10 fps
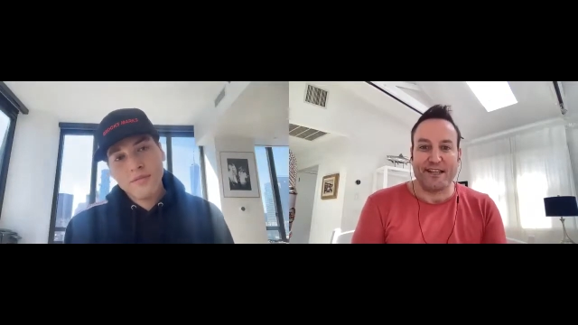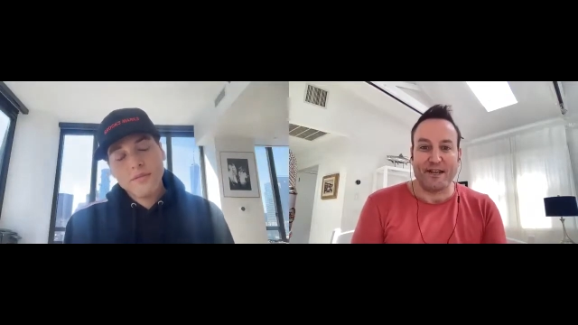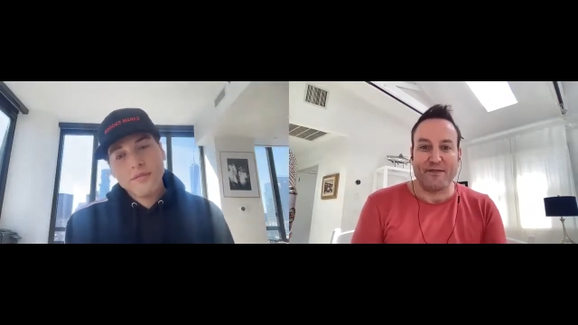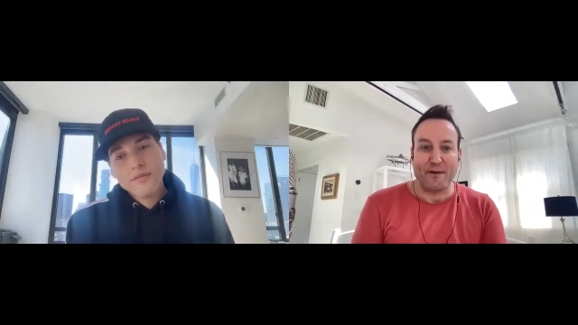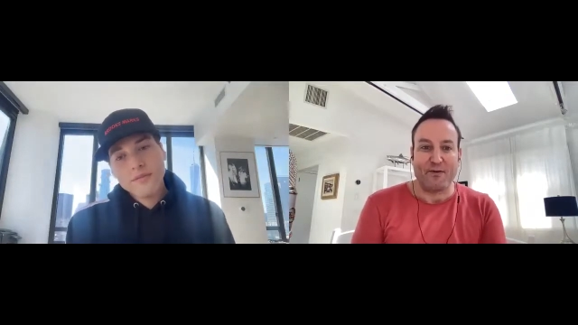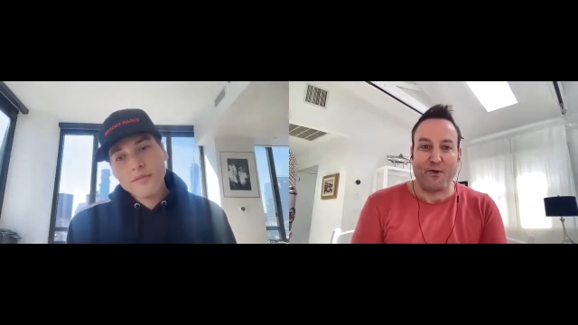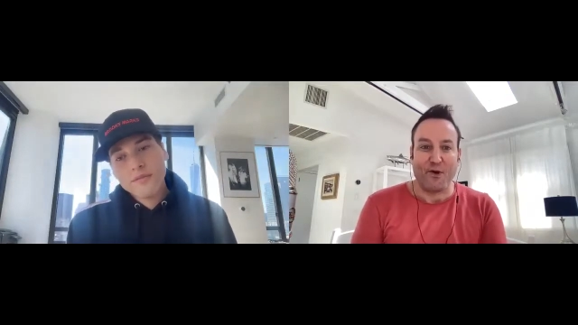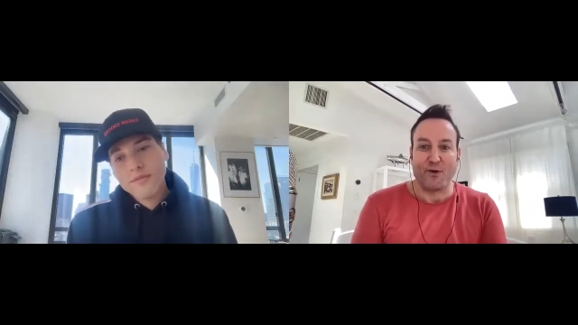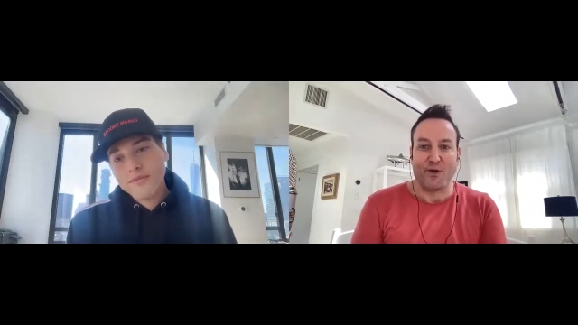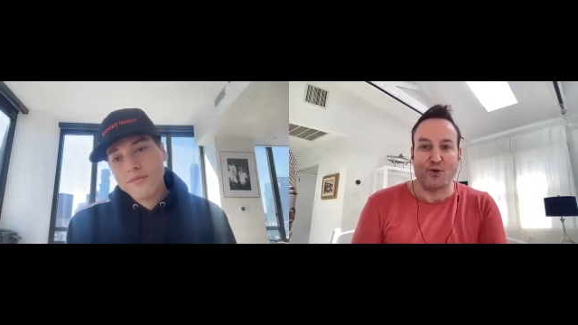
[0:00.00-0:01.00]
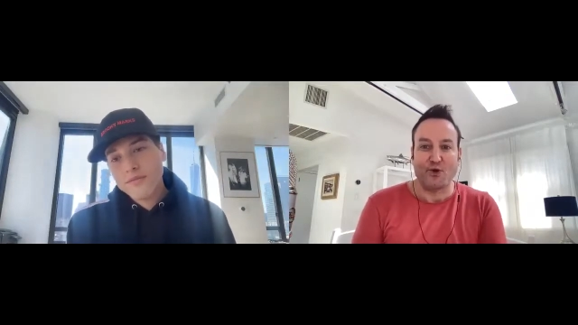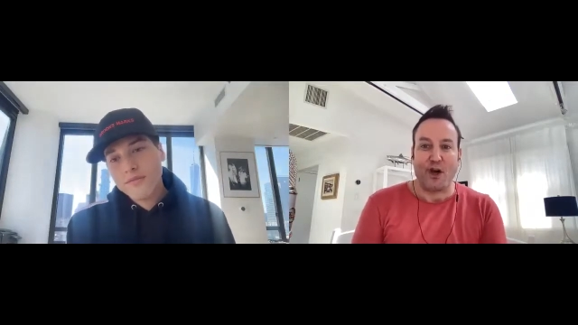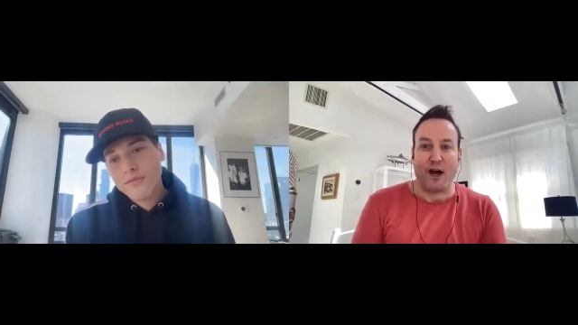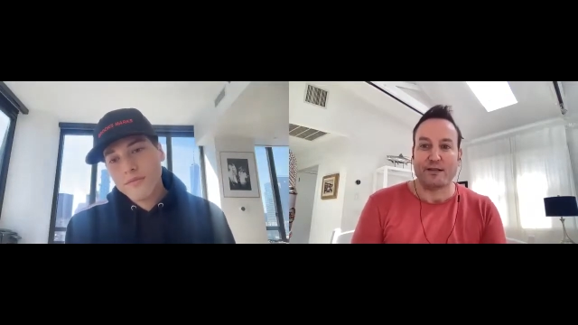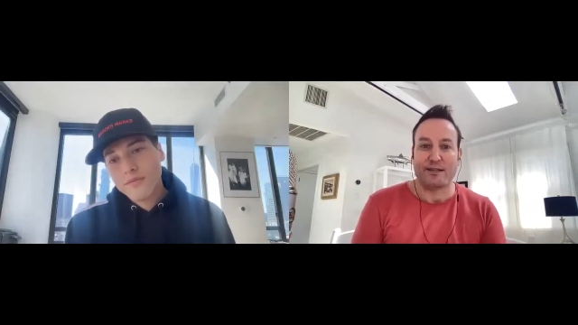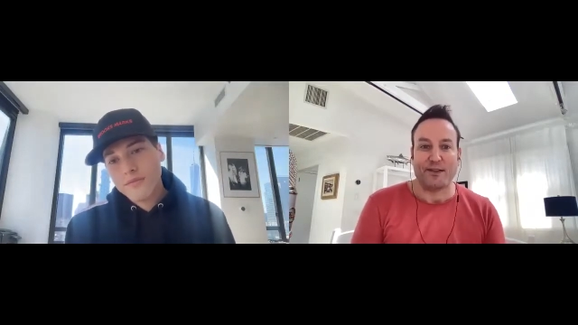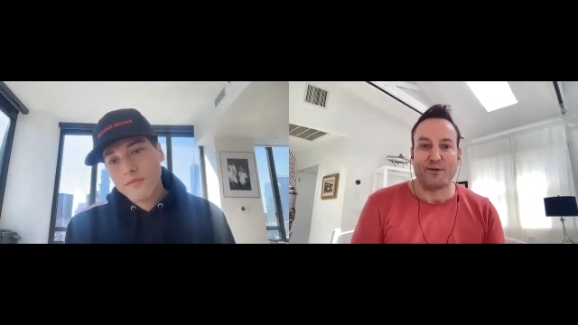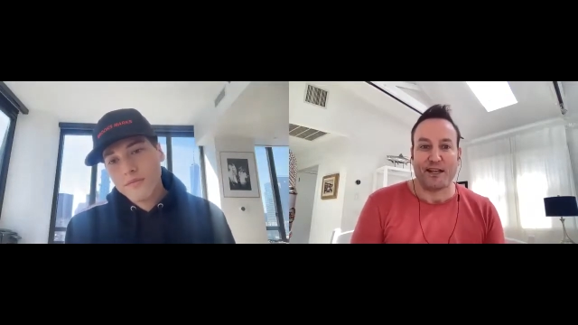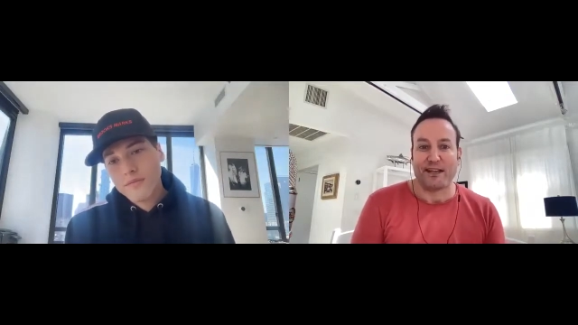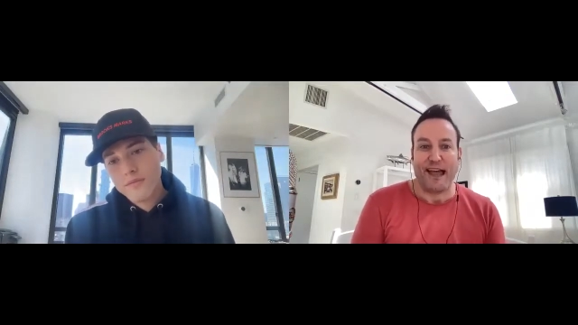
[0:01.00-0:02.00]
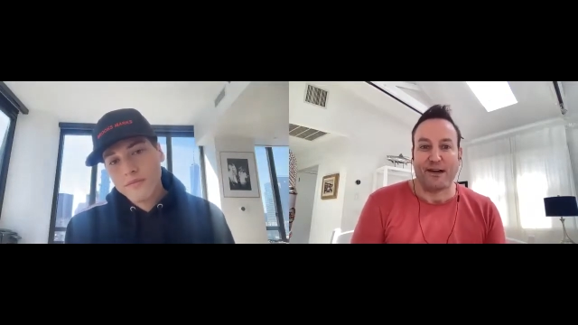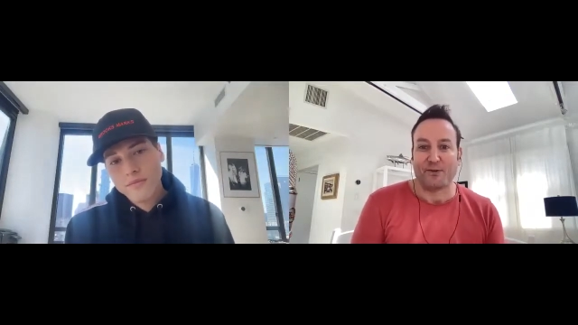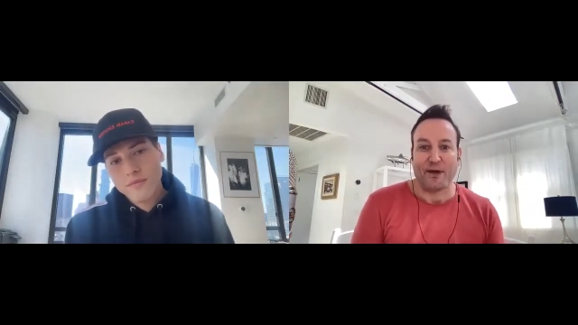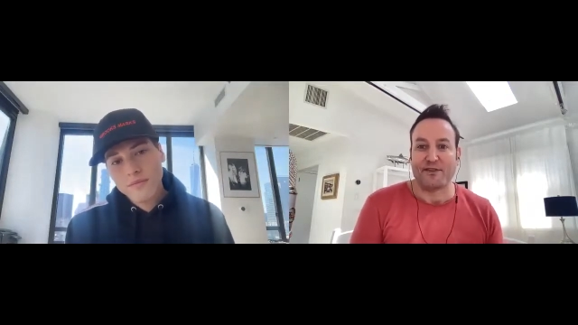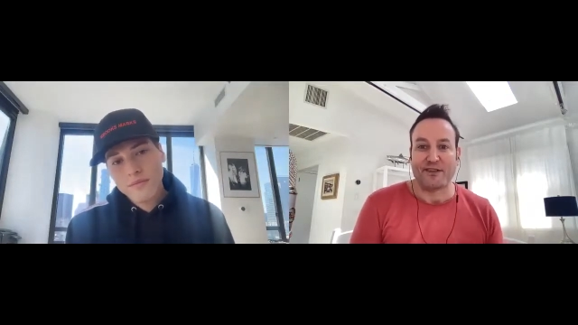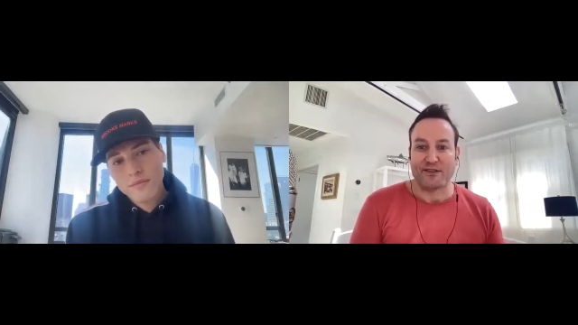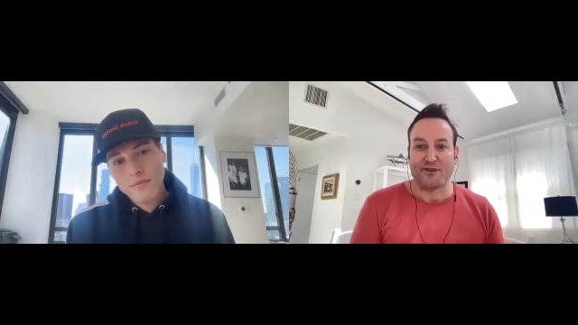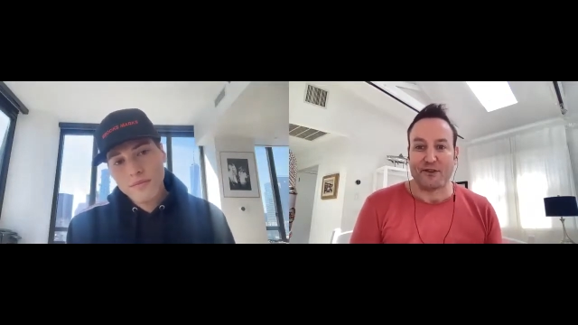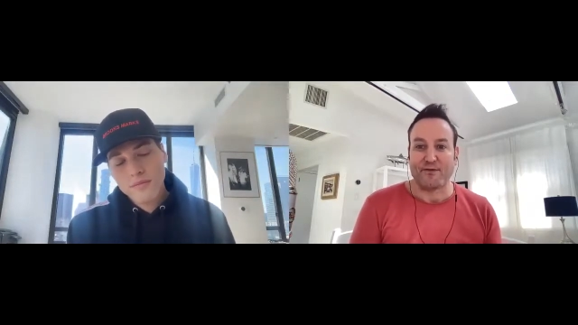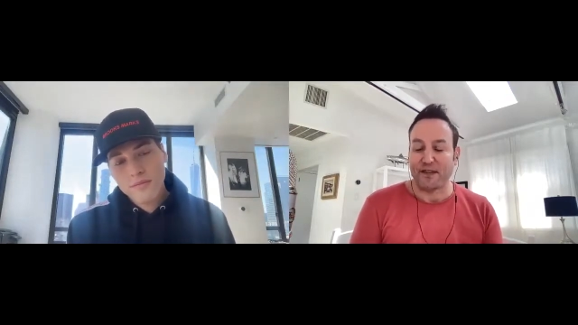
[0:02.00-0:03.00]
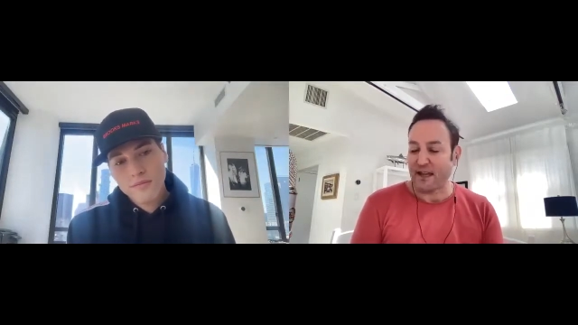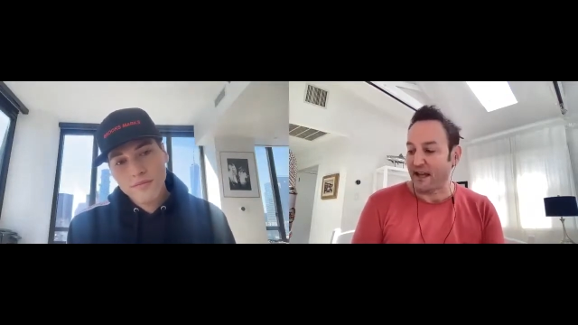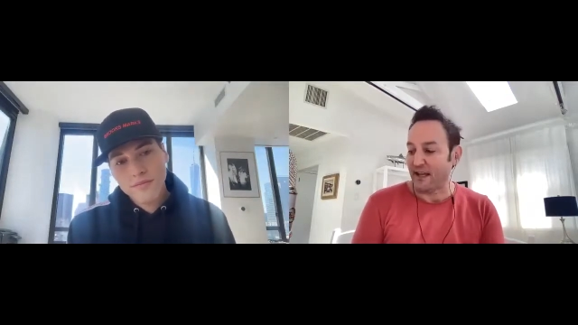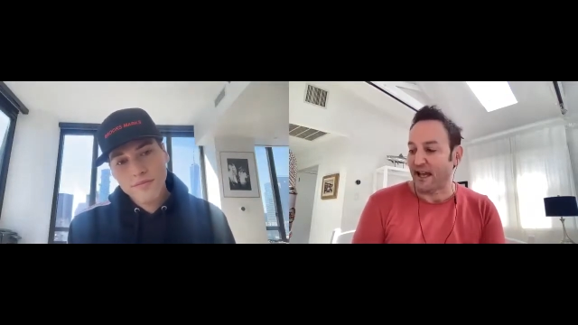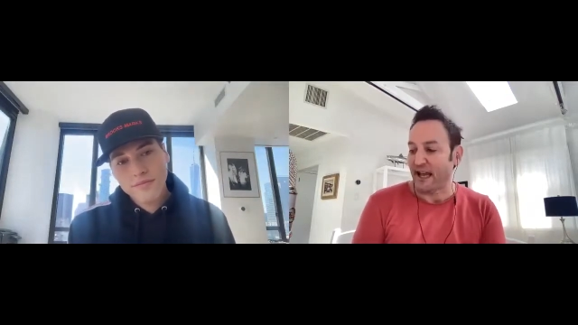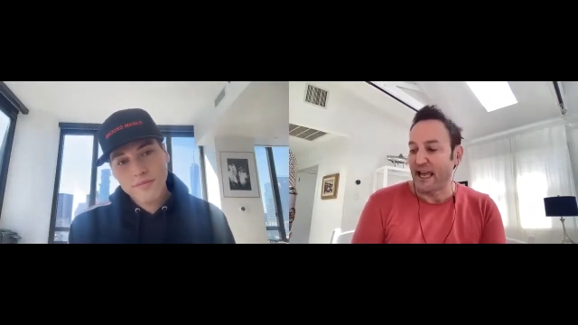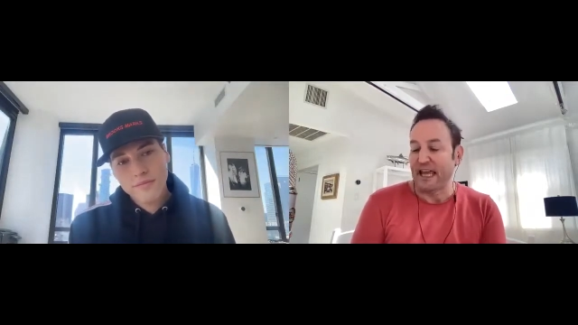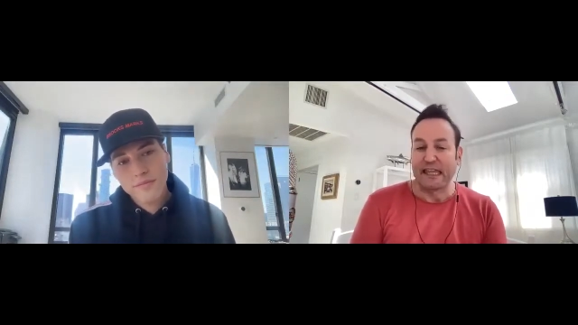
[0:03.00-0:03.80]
Speaker 1: tv before were you shocked at like you said like housewives is such a different thing at like